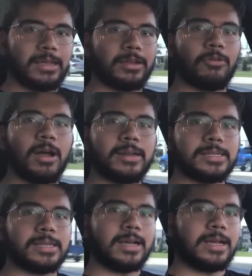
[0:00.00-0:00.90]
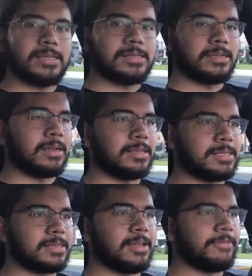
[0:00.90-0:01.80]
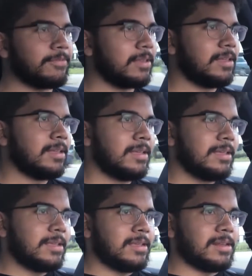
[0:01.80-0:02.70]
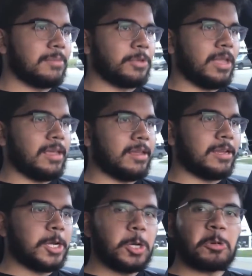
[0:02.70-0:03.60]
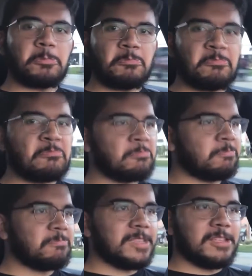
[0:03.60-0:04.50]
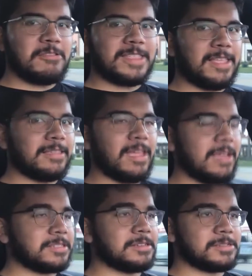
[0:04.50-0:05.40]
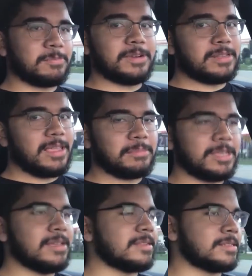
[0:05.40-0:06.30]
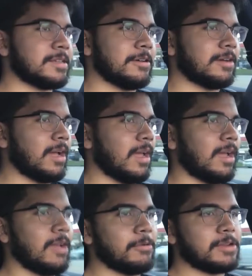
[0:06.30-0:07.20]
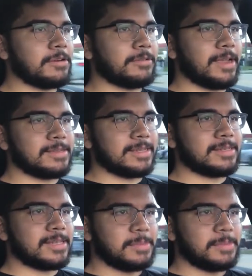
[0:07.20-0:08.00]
like quad exhaust and all this stuff, and I'm like, you know what, that actually looks pretty damn good. So I went on Craigslist